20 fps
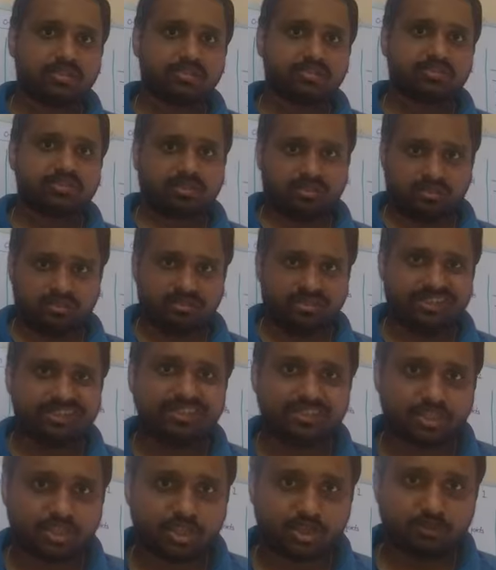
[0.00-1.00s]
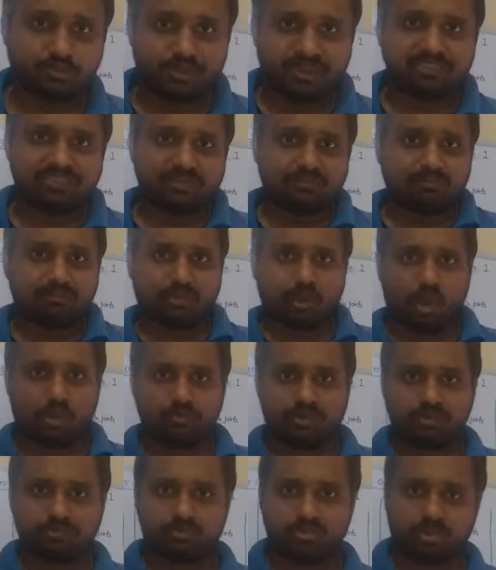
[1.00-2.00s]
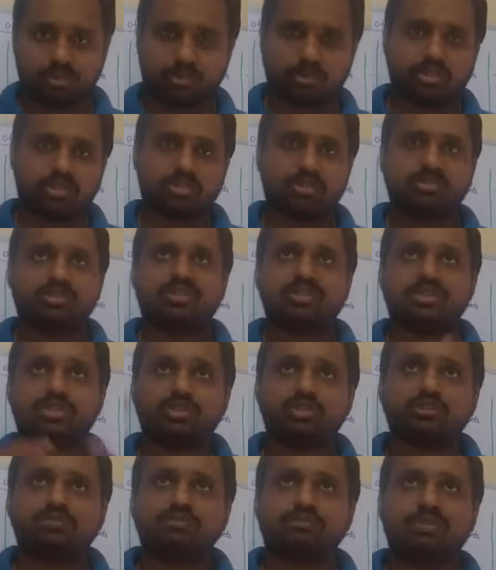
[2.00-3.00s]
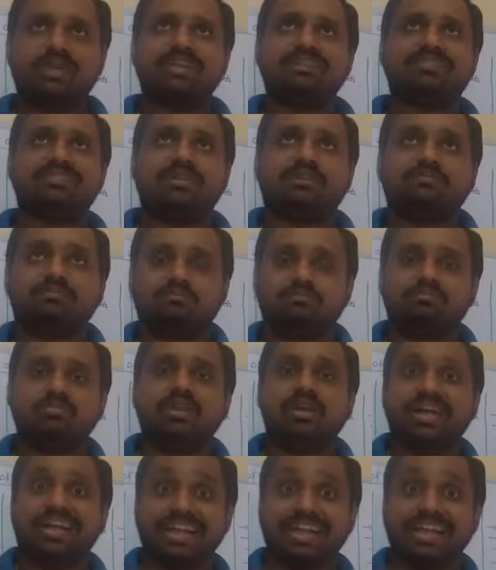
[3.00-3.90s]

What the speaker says: So there should be some problem or there should be some